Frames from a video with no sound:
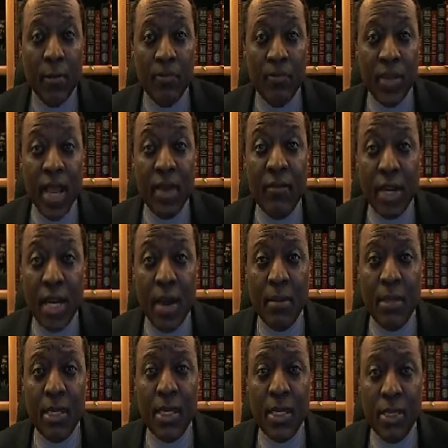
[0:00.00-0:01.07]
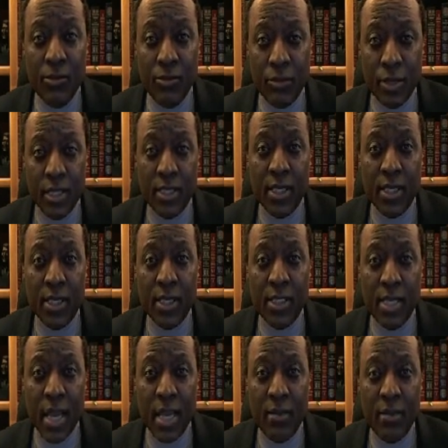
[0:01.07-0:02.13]
They have a common interest in the
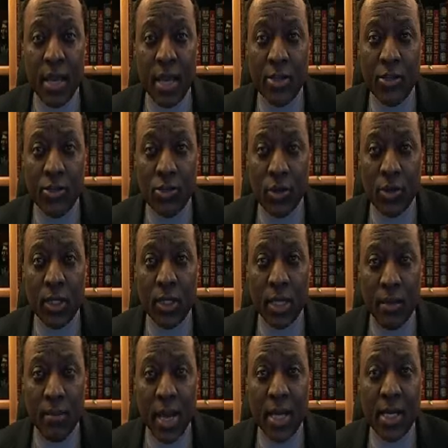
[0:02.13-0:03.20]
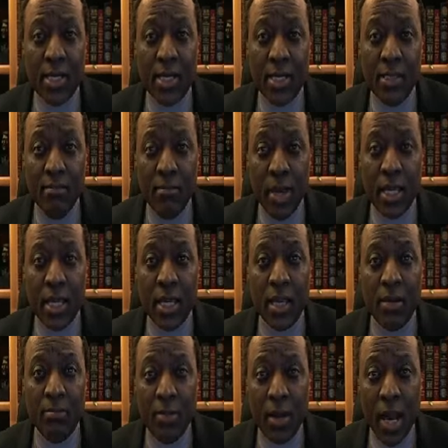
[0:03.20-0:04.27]
same external commodities, money
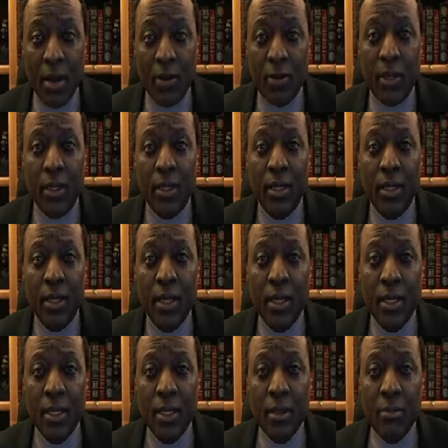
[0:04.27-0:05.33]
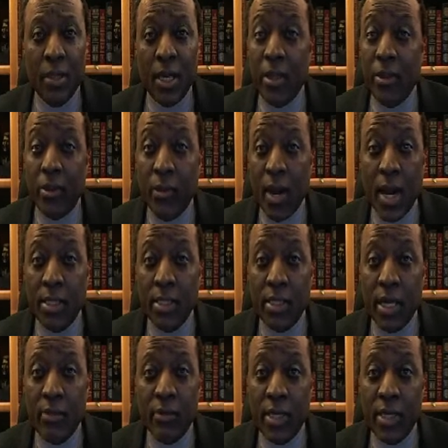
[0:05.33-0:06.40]
and power. But otherwise
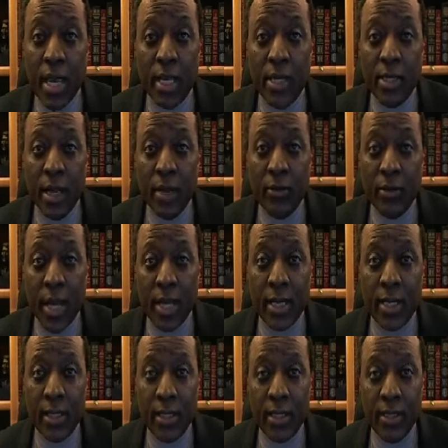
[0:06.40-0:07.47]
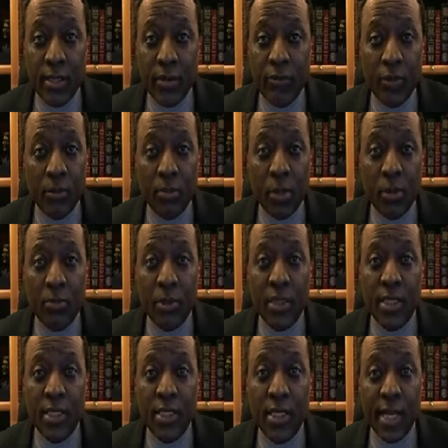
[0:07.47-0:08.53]
they retain their radically different
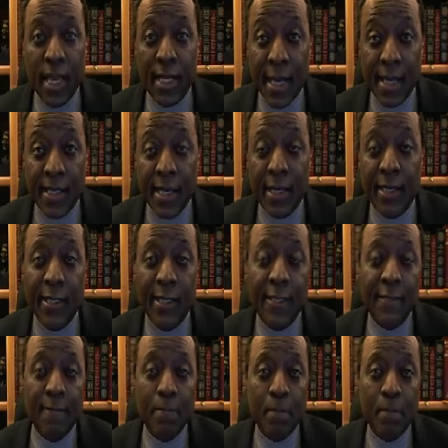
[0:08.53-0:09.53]
purposes and identities.